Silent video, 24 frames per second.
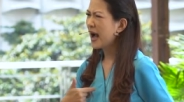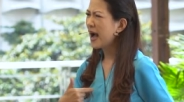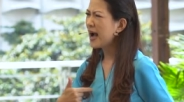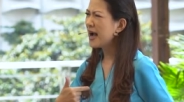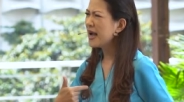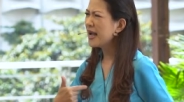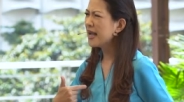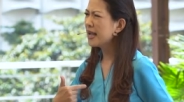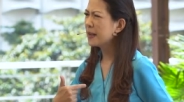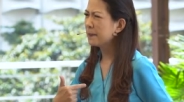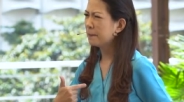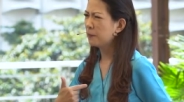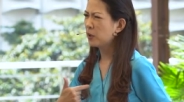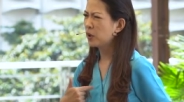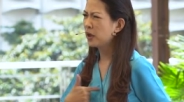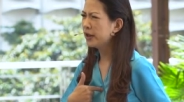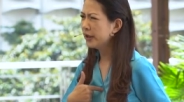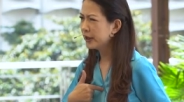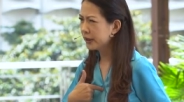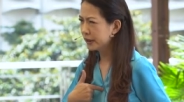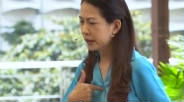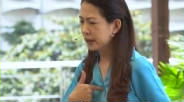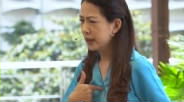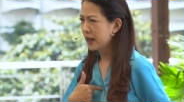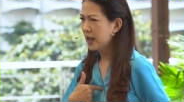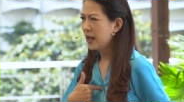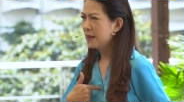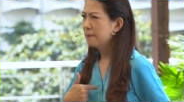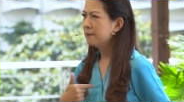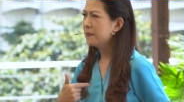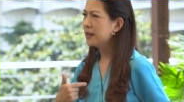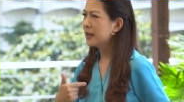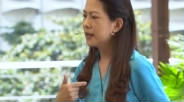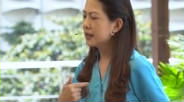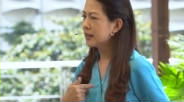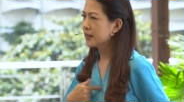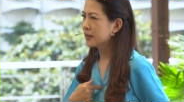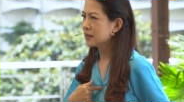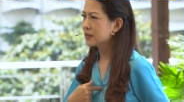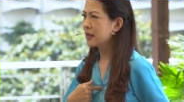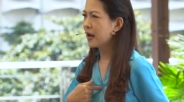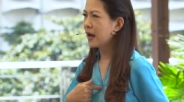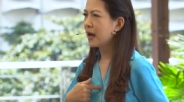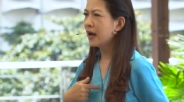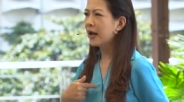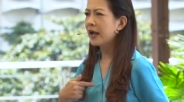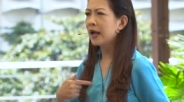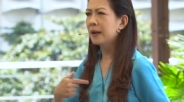I am hurt because
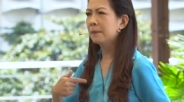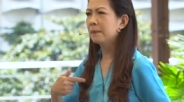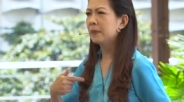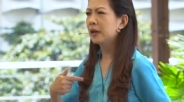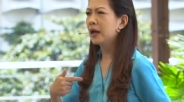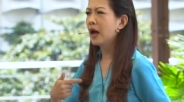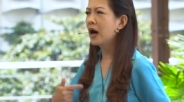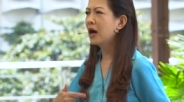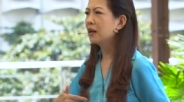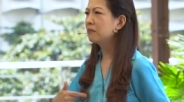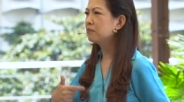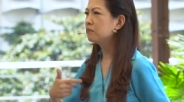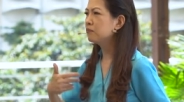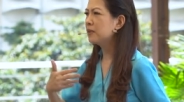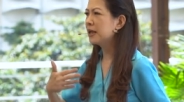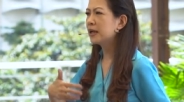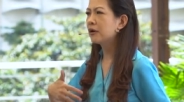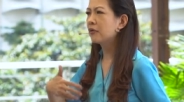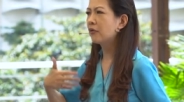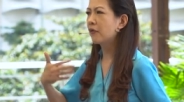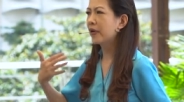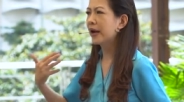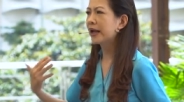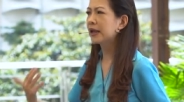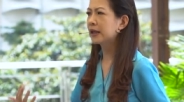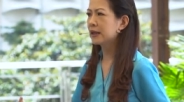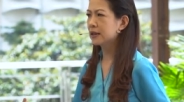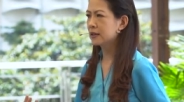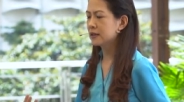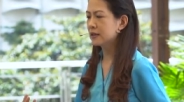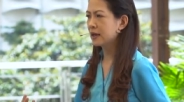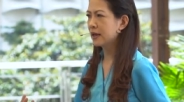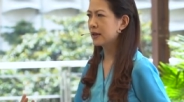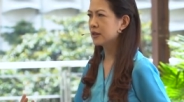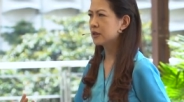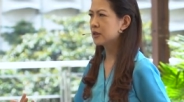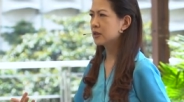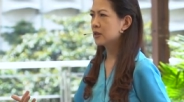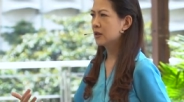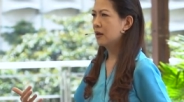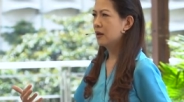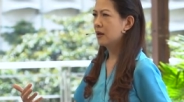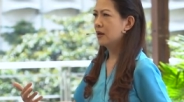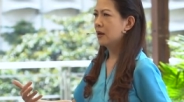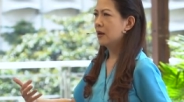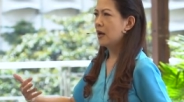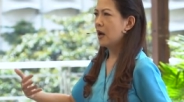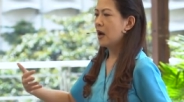I am not being recognized.
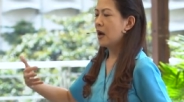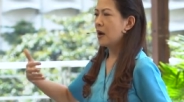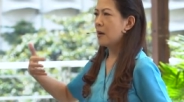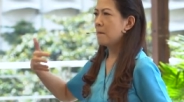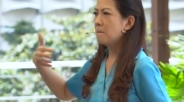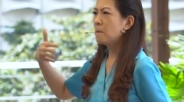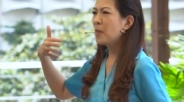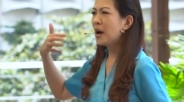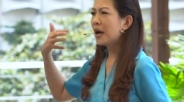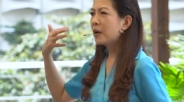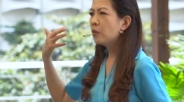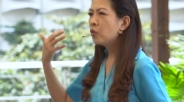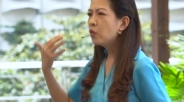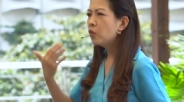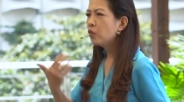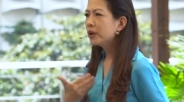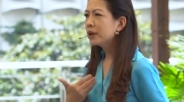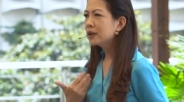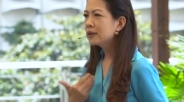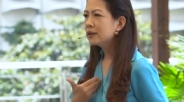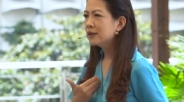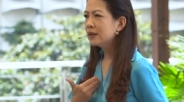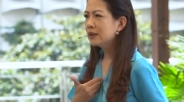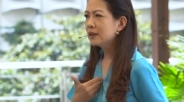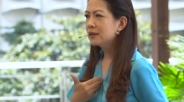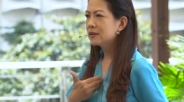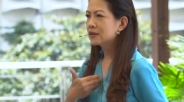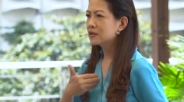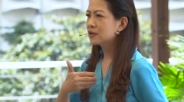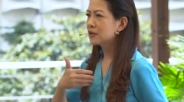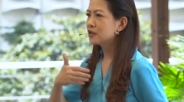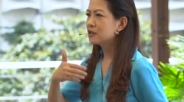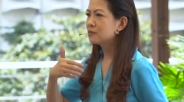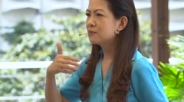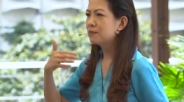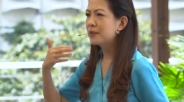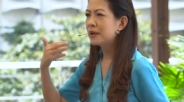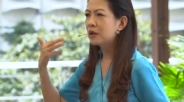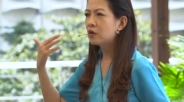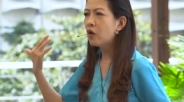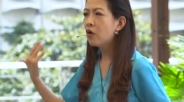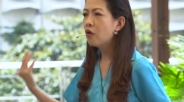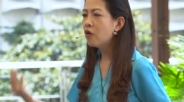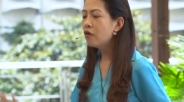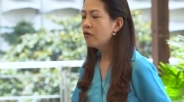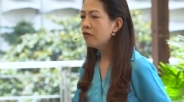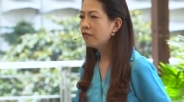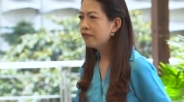My worthiness is being
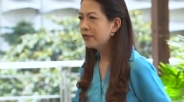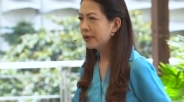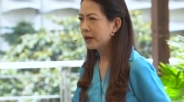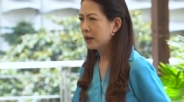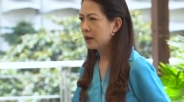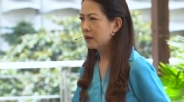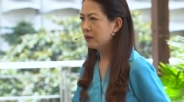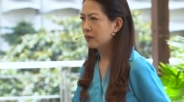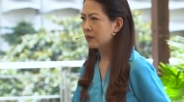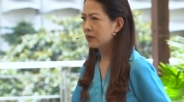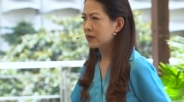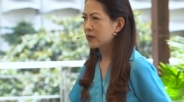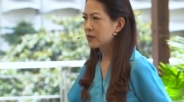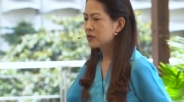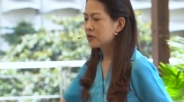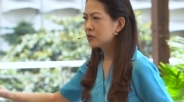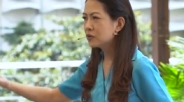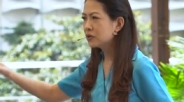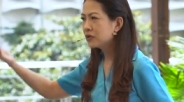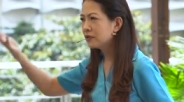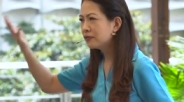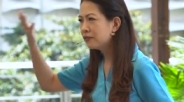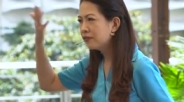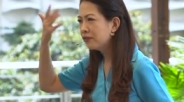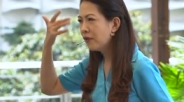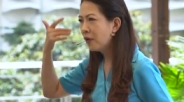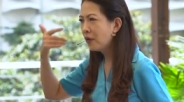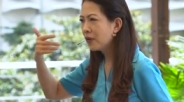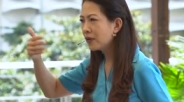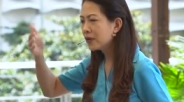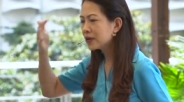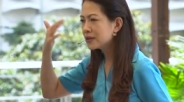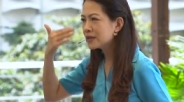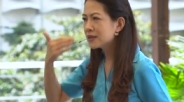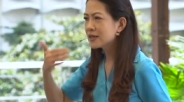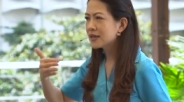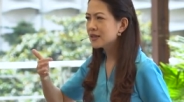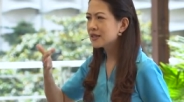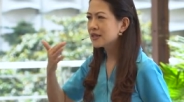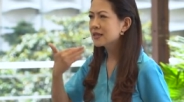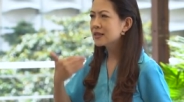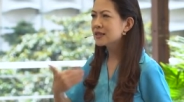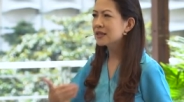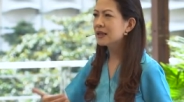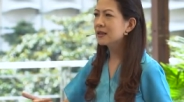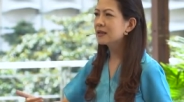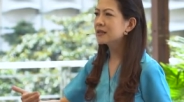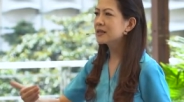overlooked. So the focus is
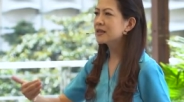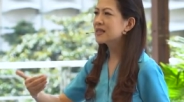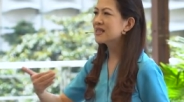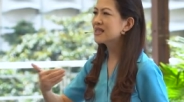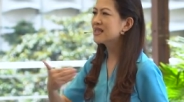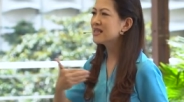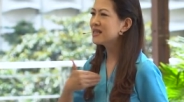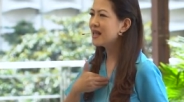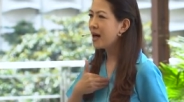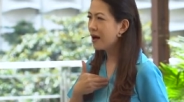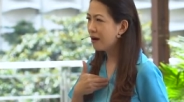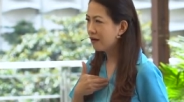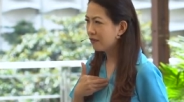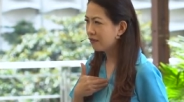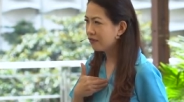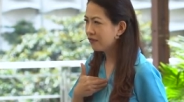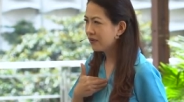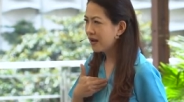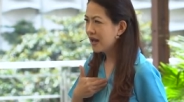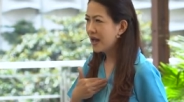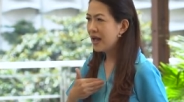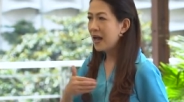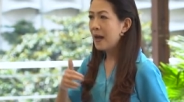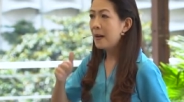still self.